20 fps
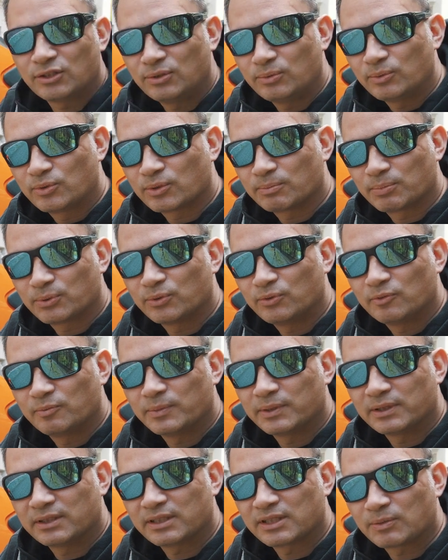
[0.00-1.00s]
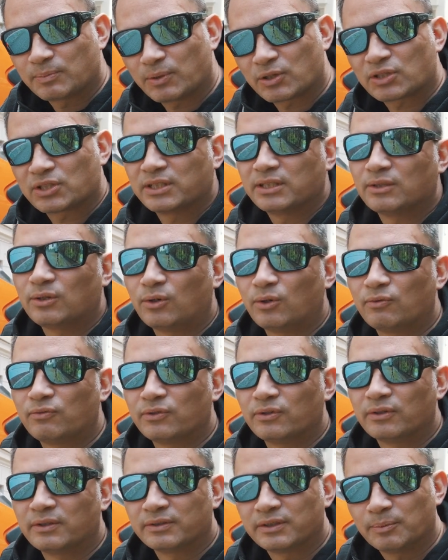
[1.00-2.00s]
huge improvement, especially
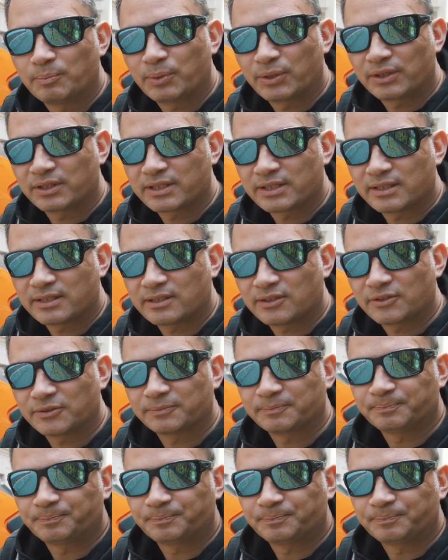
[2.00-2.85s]
over the predecessor.